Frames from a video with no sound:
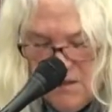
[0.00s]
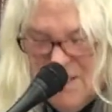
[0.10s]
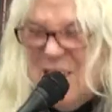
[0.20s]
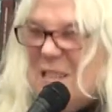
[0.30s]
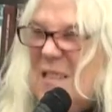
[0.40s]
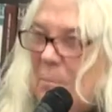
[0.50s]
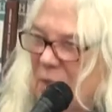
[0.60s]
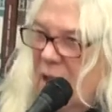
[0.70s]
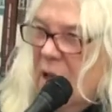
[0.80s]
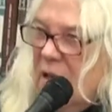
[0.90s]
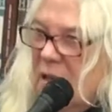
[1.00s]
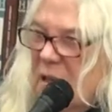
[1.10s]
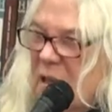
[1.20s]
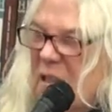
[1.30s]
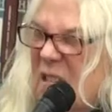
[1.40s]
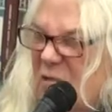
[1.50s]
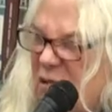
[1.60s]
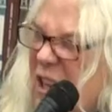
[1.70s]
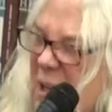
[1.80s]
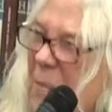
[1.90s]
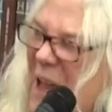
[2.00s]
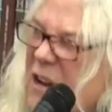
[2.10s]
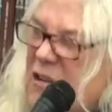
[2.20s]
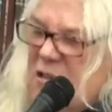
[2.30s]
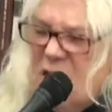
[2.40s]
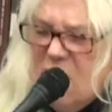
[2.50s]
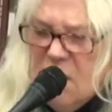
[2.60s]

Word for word: to something that really matters.